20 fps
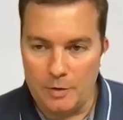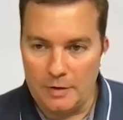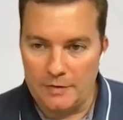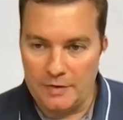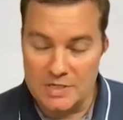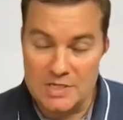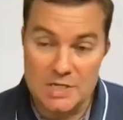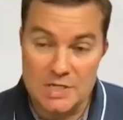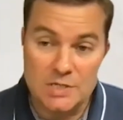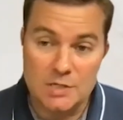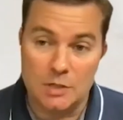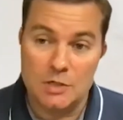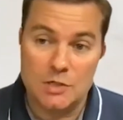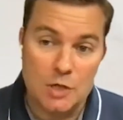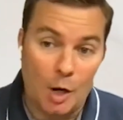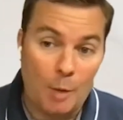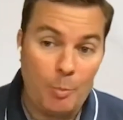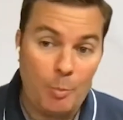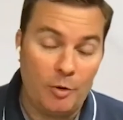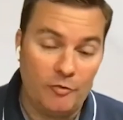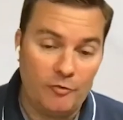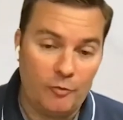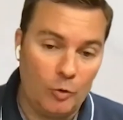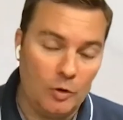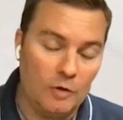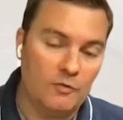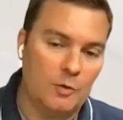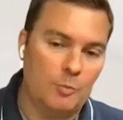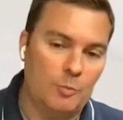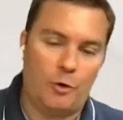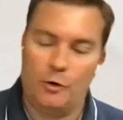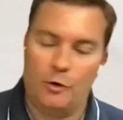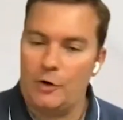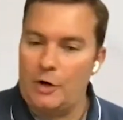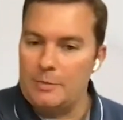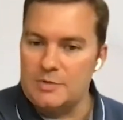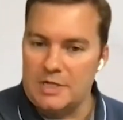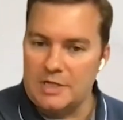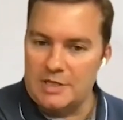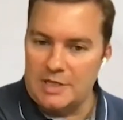this is on top of all of the
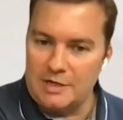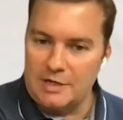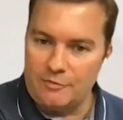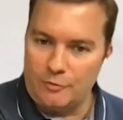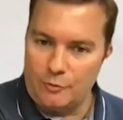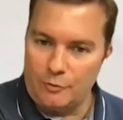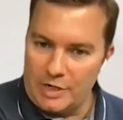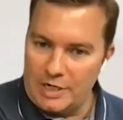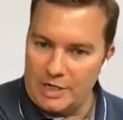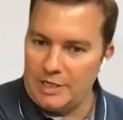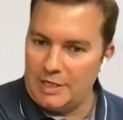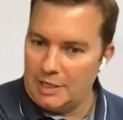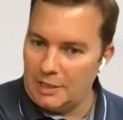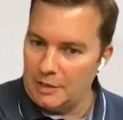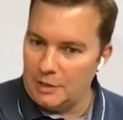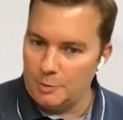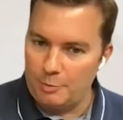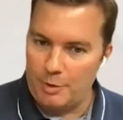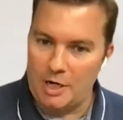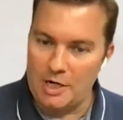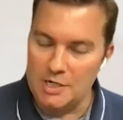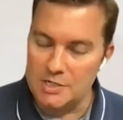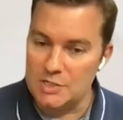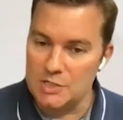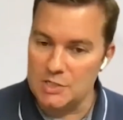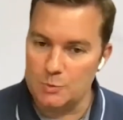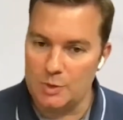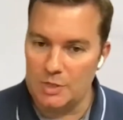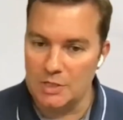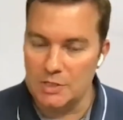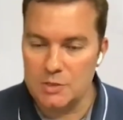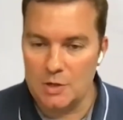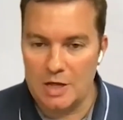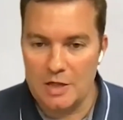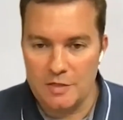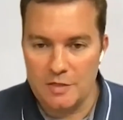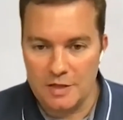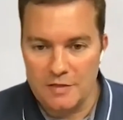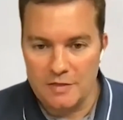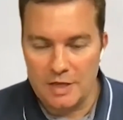programs that they've already done in the past as well. So
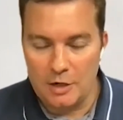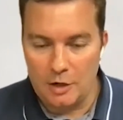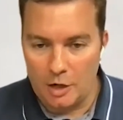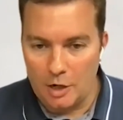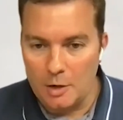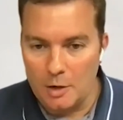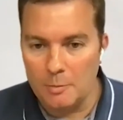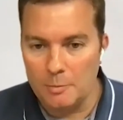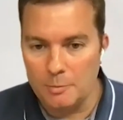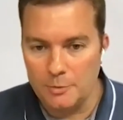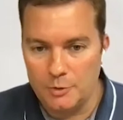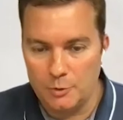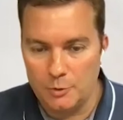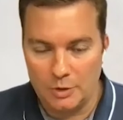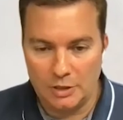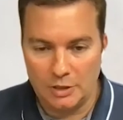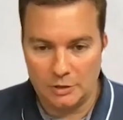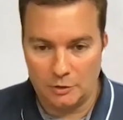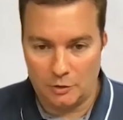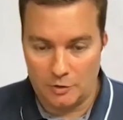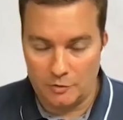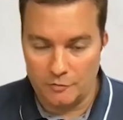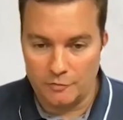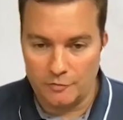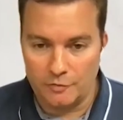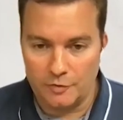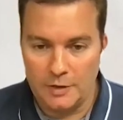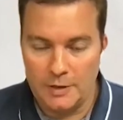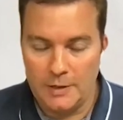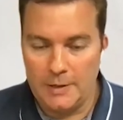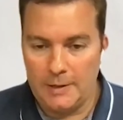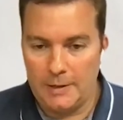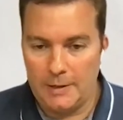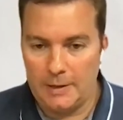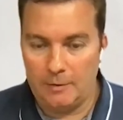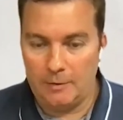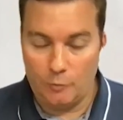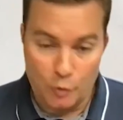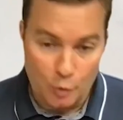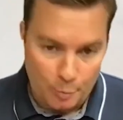I think they are doing a lot of
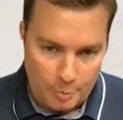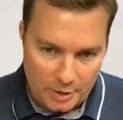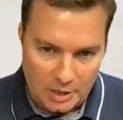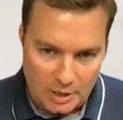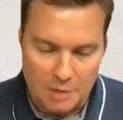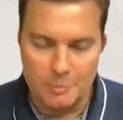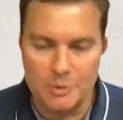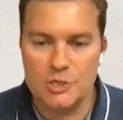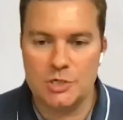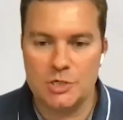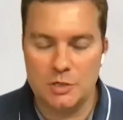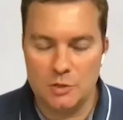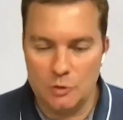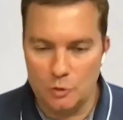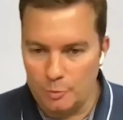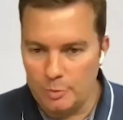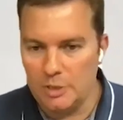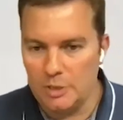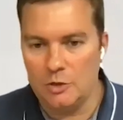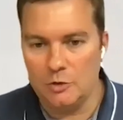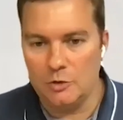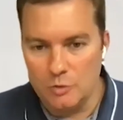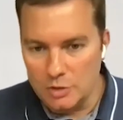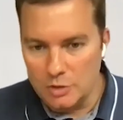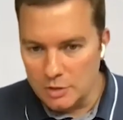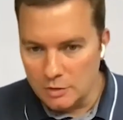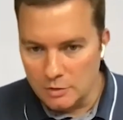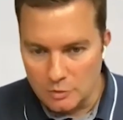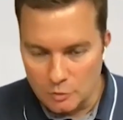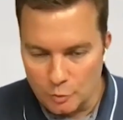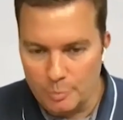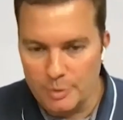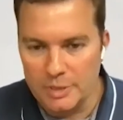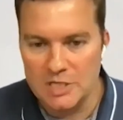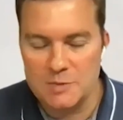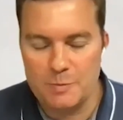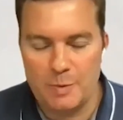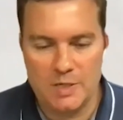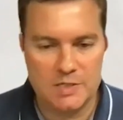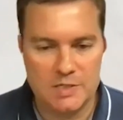the European Commission, European Union,
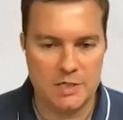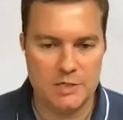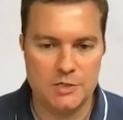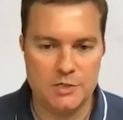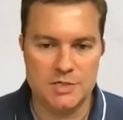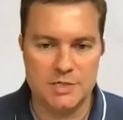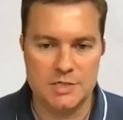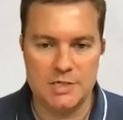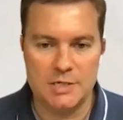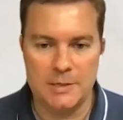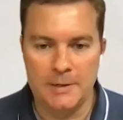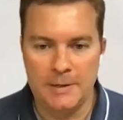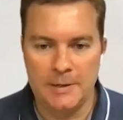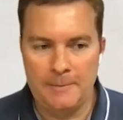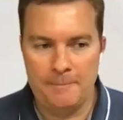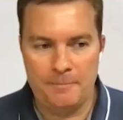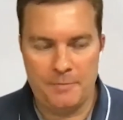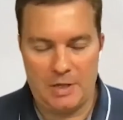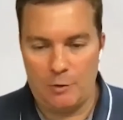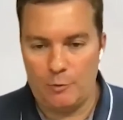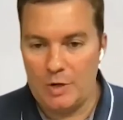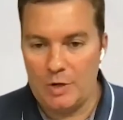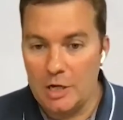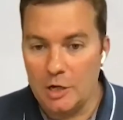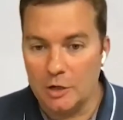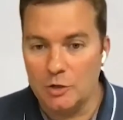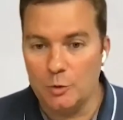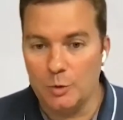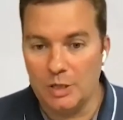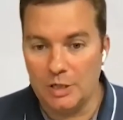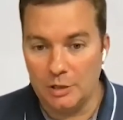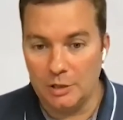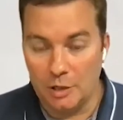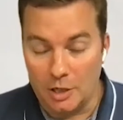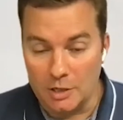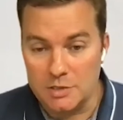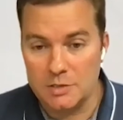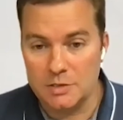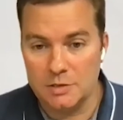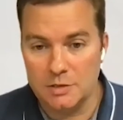European Space Agency. They really are doing a
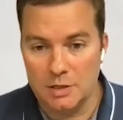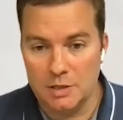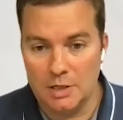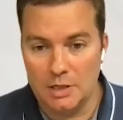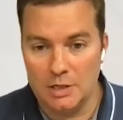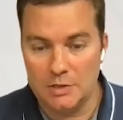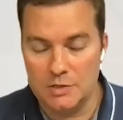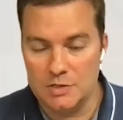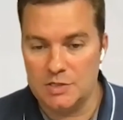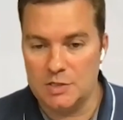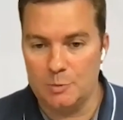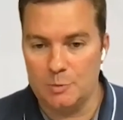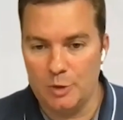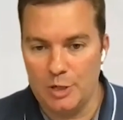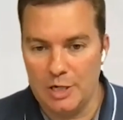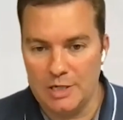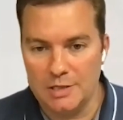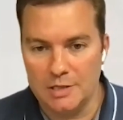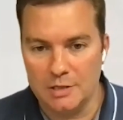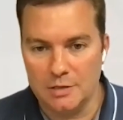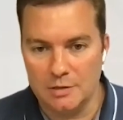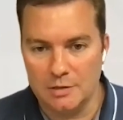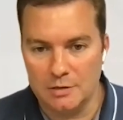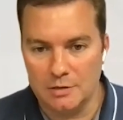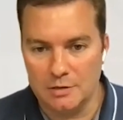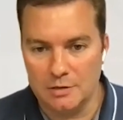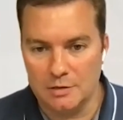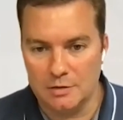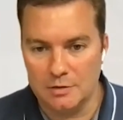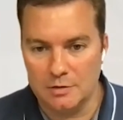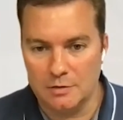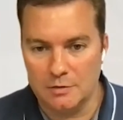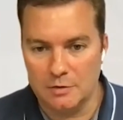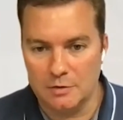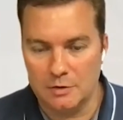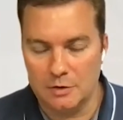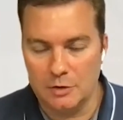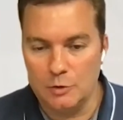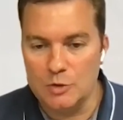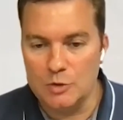lot to stimulate the
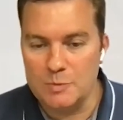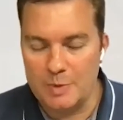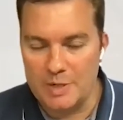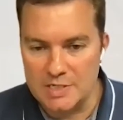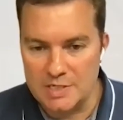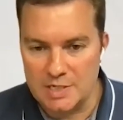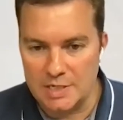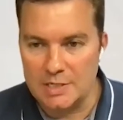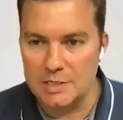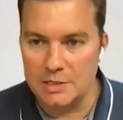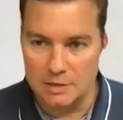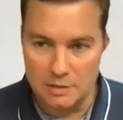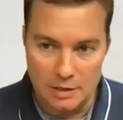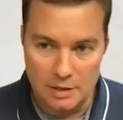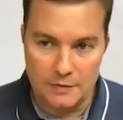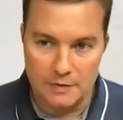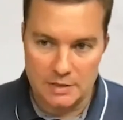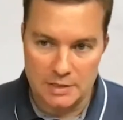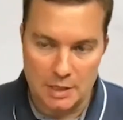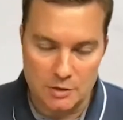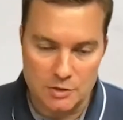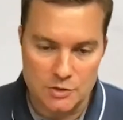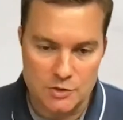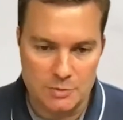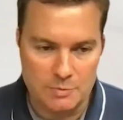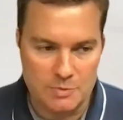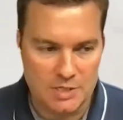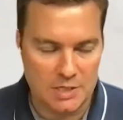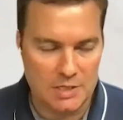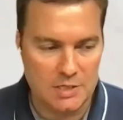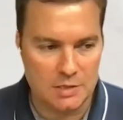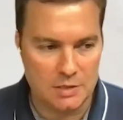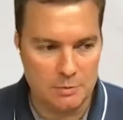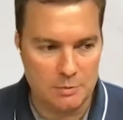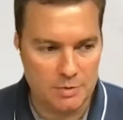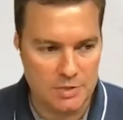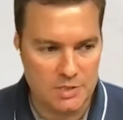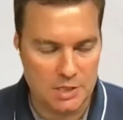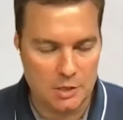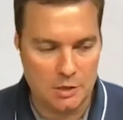new space sector and the downstream sector
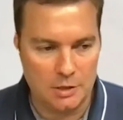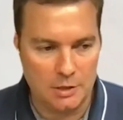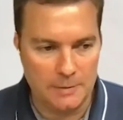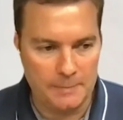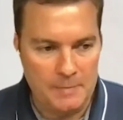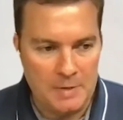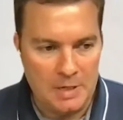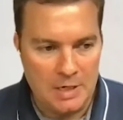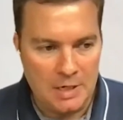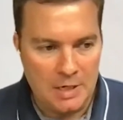in particular.